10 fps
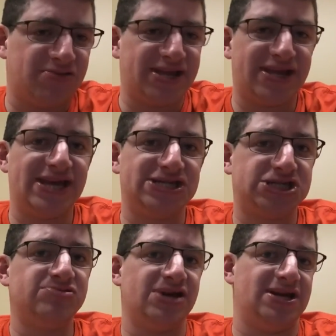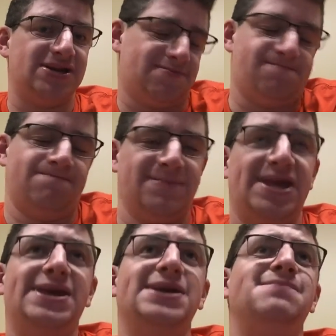Let's
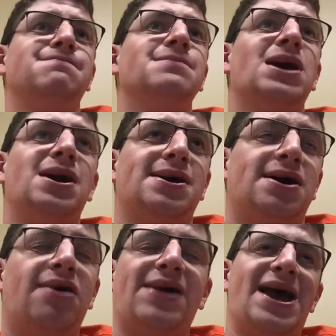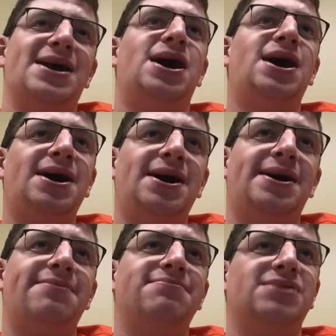see. What others? I can't think
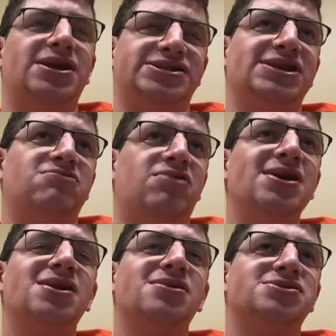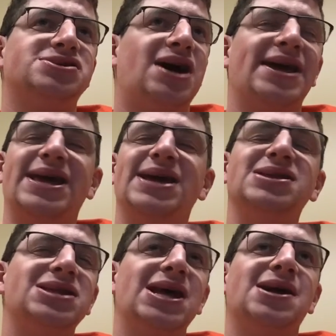of Super Bowl
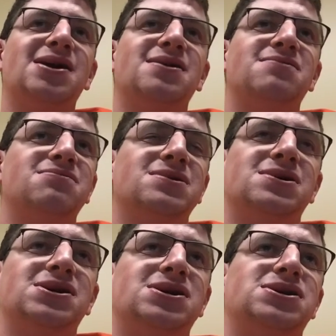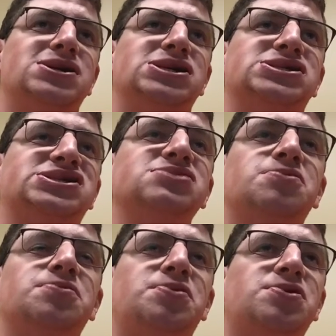39
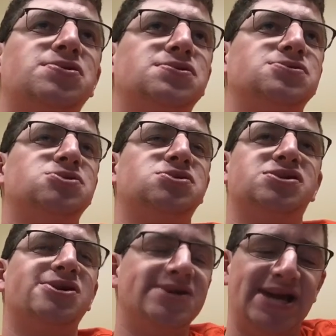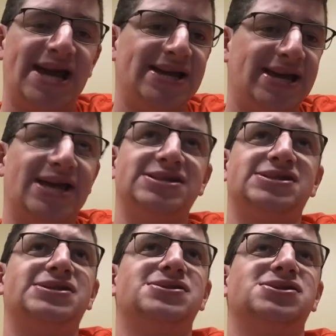against the Eagles.
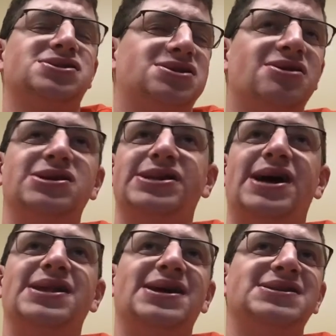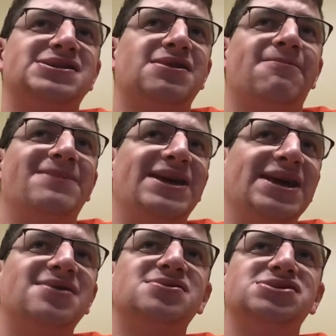I don't know
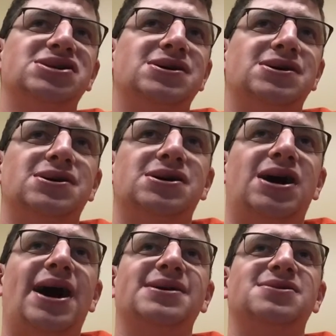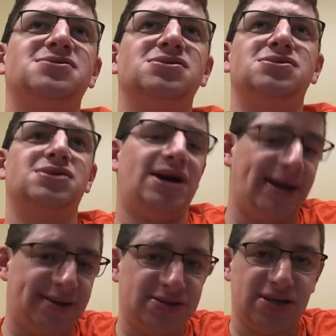enough about that.
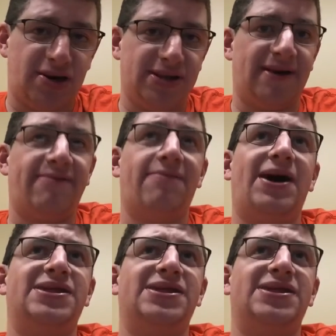Mahomes, nope.